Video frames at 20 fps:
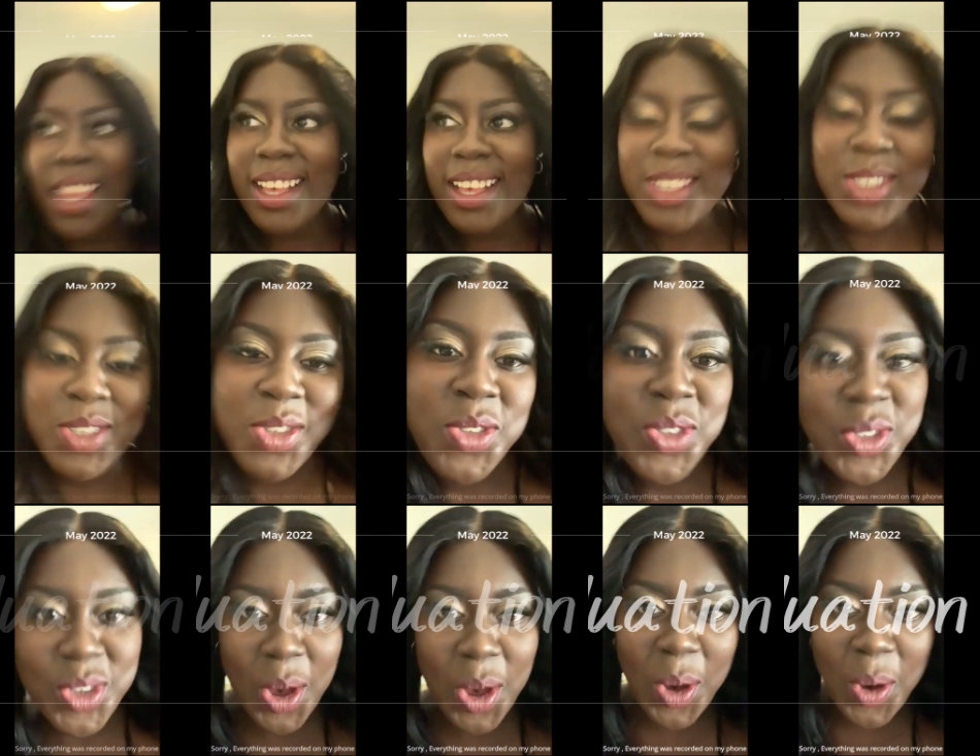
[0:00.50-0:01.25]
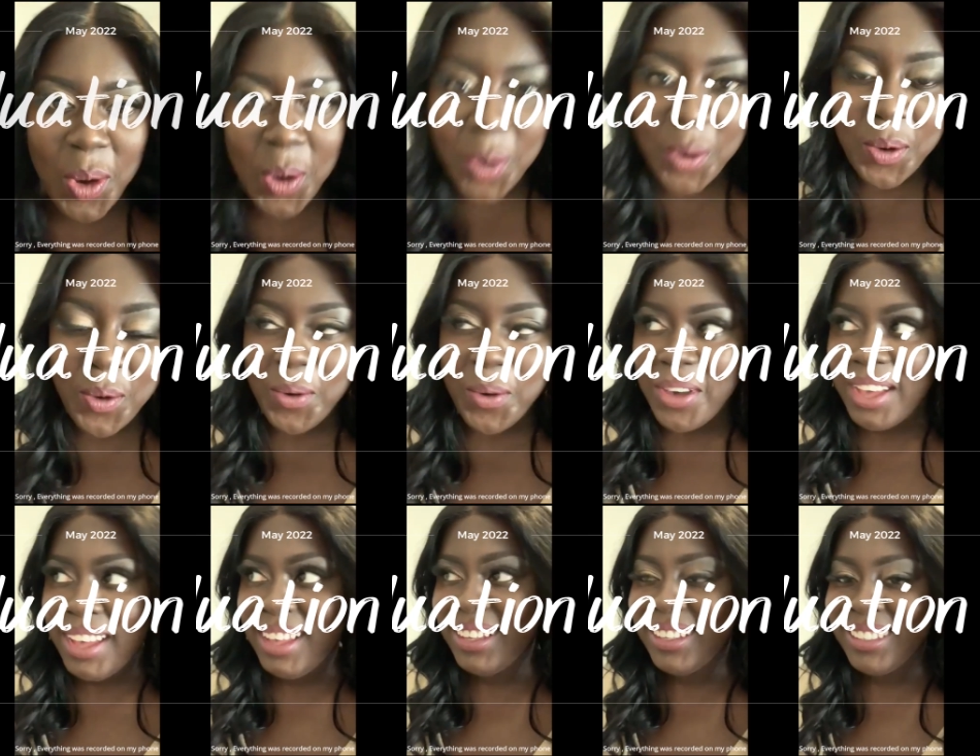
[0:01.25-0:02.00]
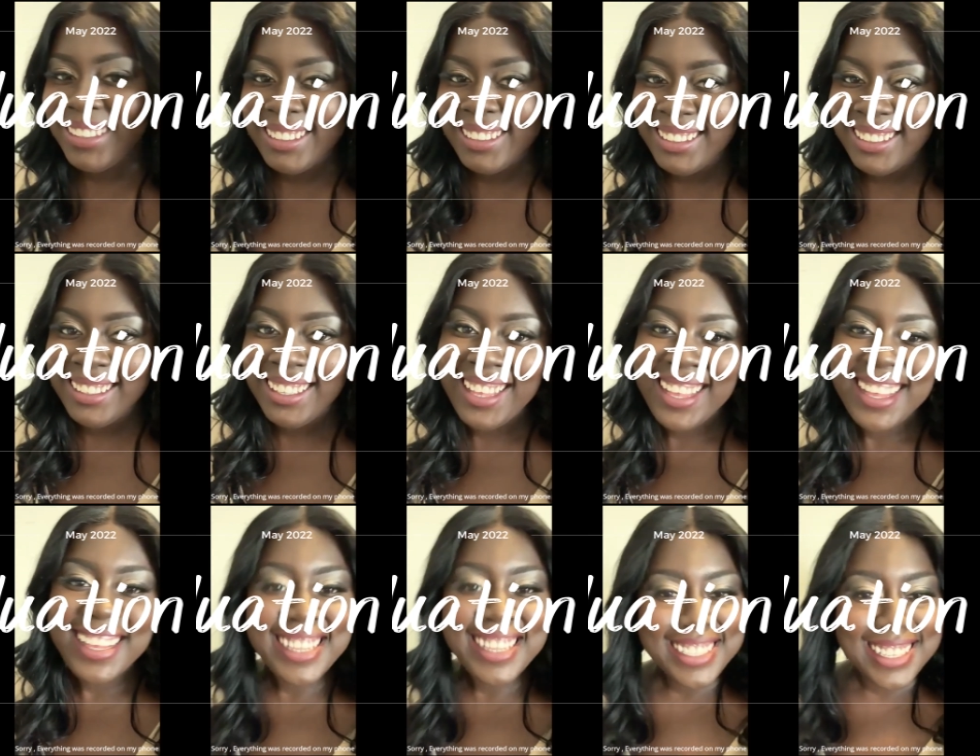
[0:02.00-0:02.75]
So
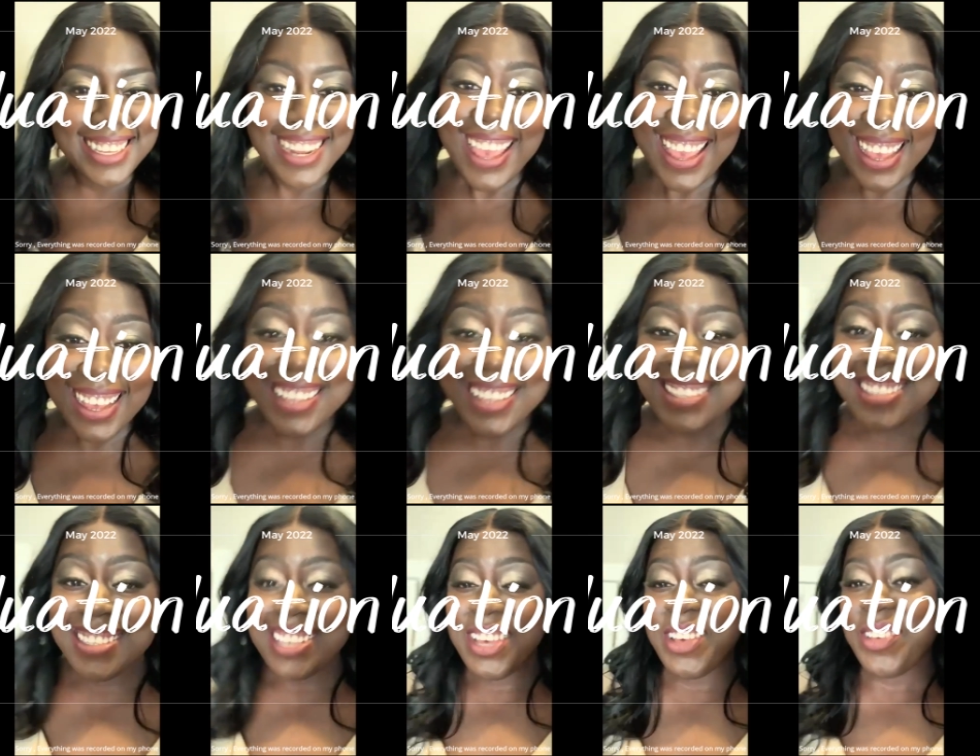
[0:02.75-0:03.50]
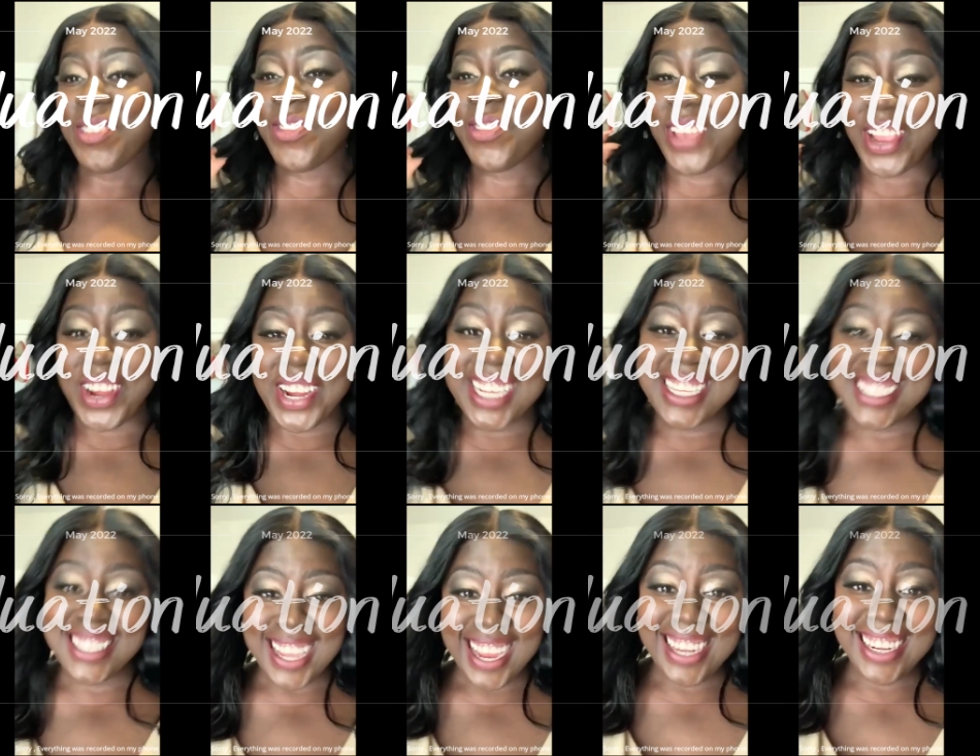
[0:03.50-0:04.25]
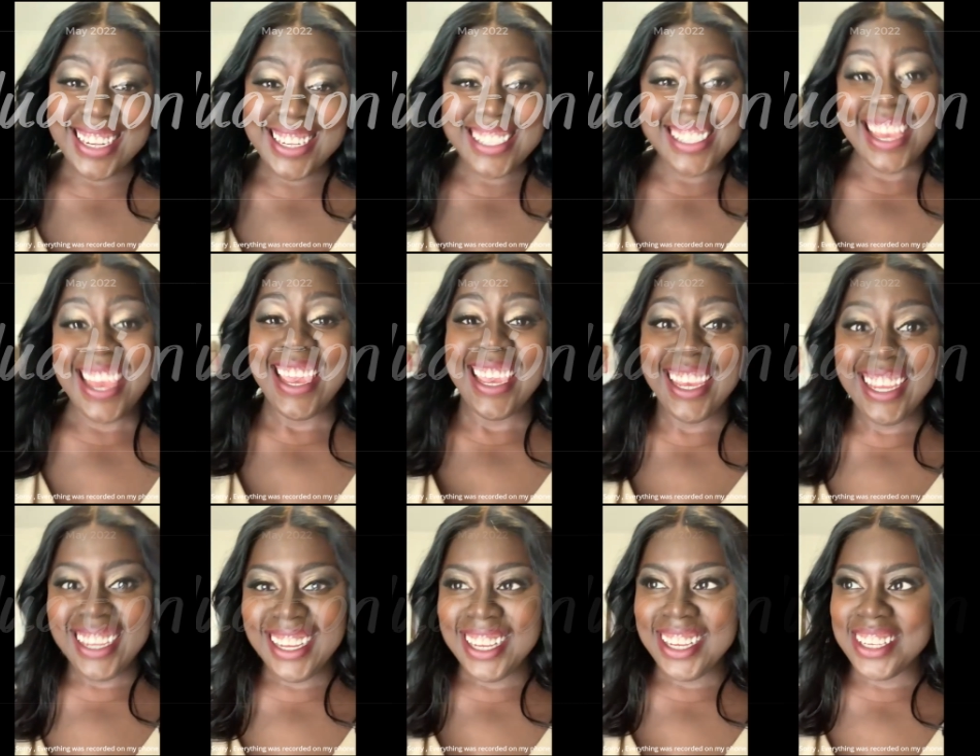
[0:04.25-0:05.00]
today is a very exciting
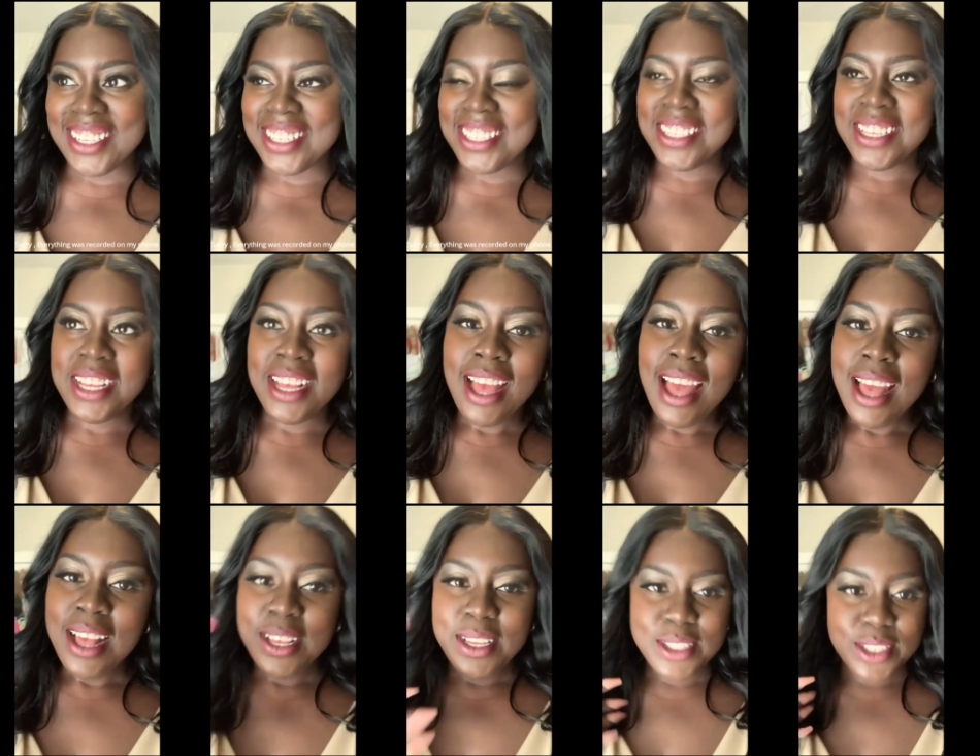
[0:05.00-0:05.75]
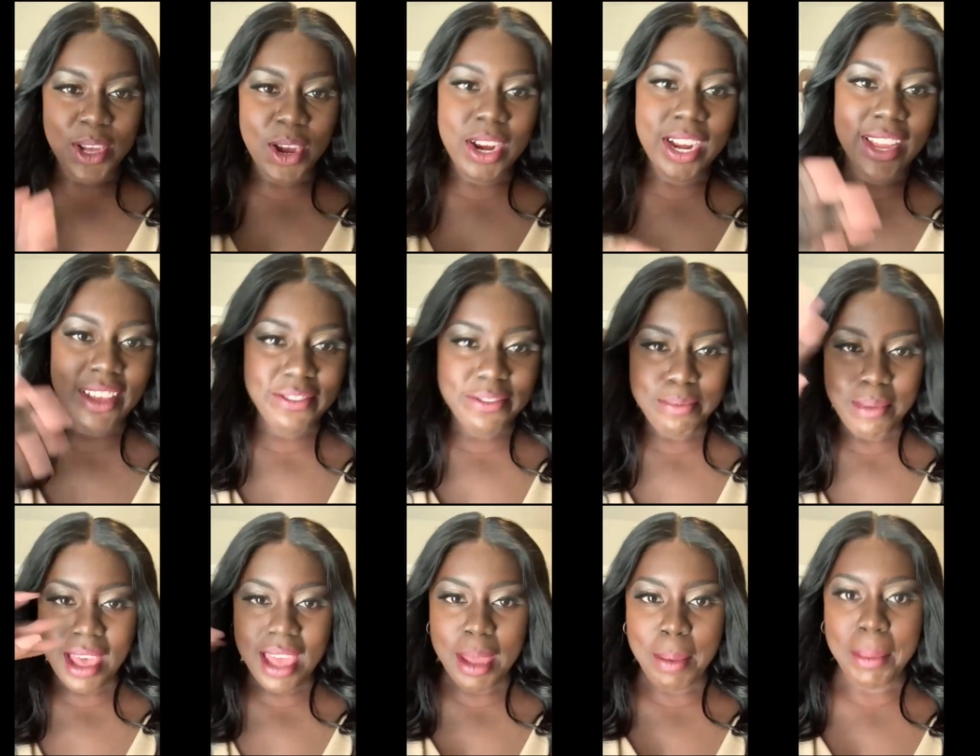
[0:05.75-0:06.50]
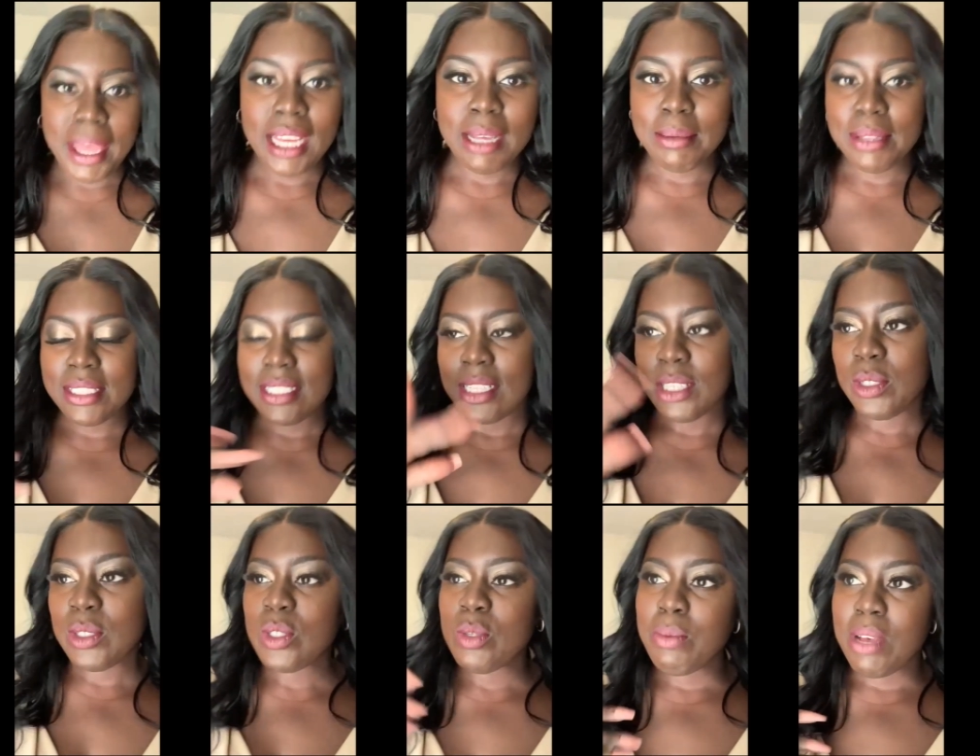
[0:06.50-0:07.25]
day. Sorry if my makeup looks a
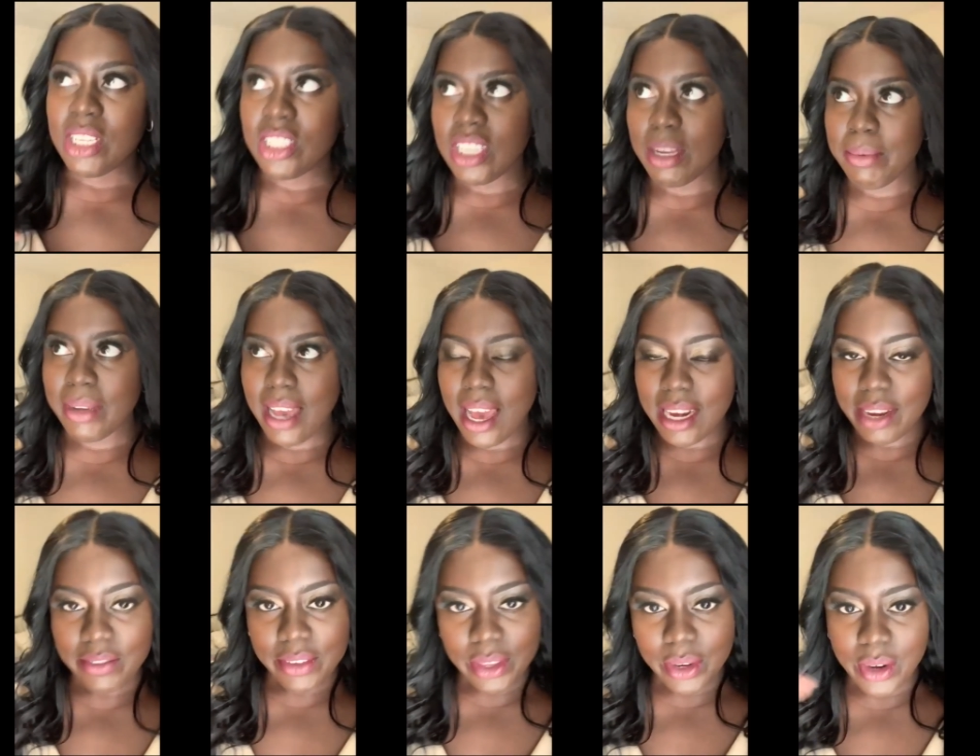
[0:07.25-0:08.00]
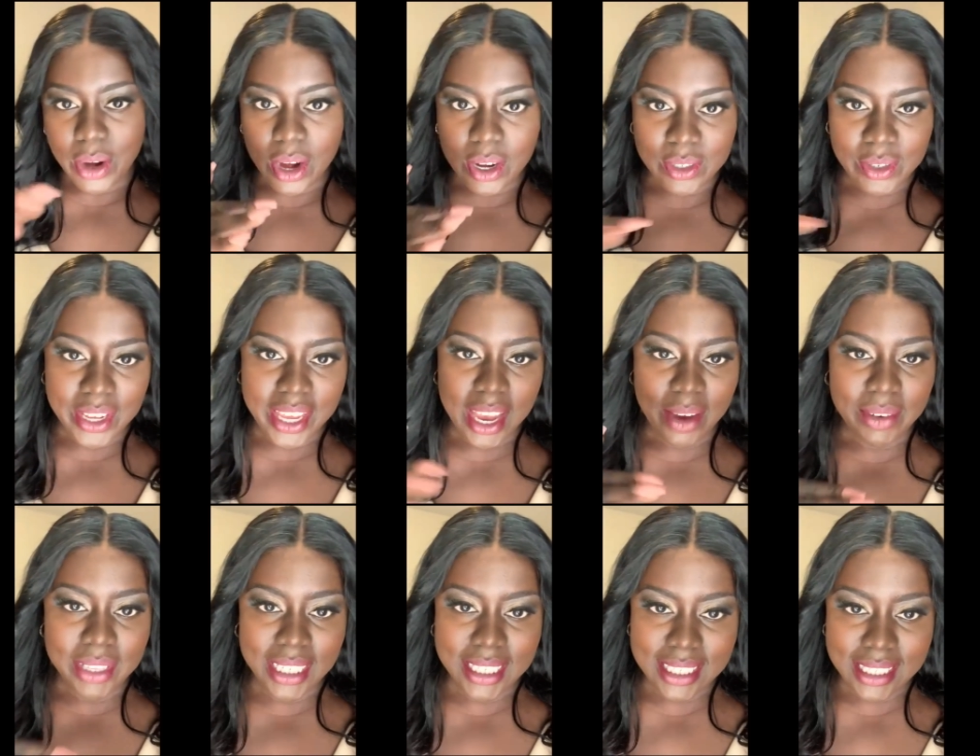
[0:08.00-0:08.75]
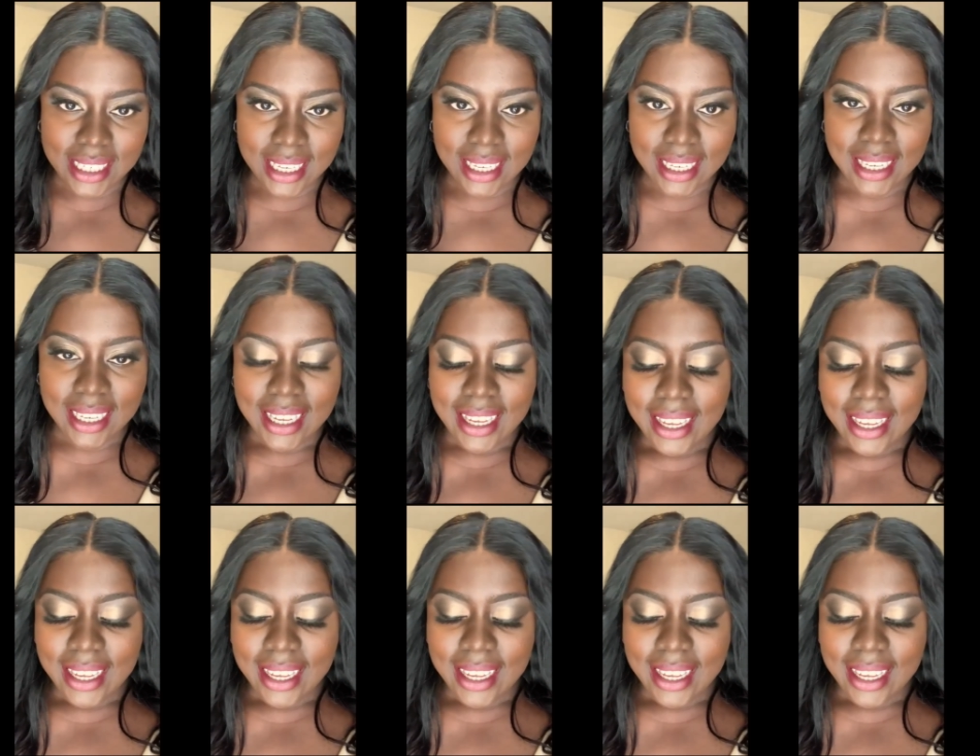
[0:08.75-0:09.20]
little too much. I'm kind of in the dark, so you can't really see